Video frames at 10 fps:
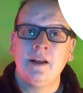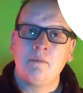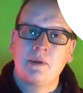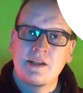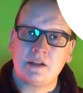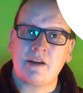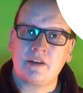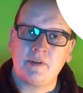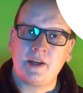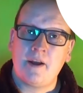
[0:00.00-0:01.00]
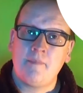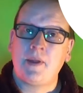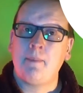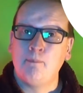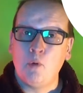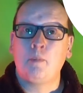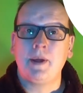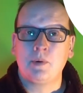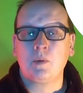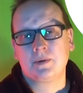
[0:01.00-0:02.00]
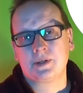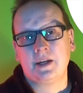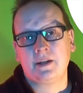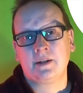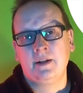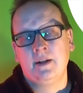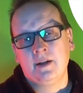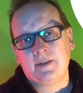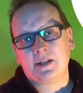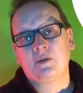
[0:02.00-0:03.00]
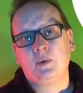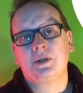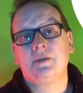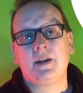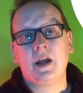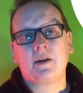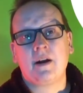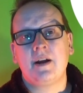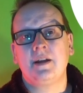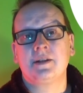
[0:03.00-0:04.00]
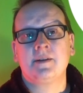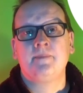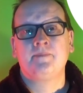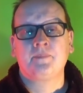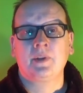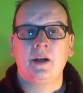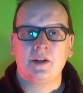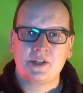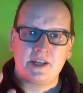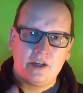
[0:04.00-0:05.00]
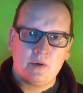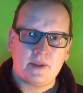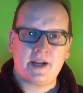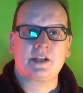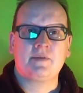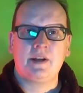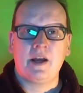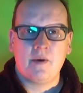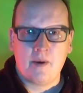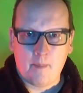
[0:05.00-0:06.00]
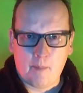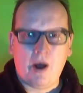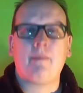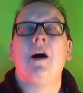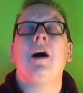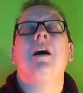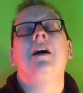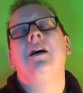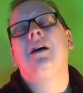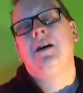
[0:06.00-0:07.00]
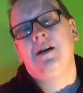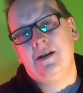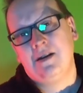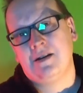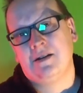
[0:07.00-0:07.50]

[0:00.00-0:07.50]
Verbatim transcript: please like the video and more people will see it. Thanks for watching the video, guys. I'll see you in the next video. Bye bye.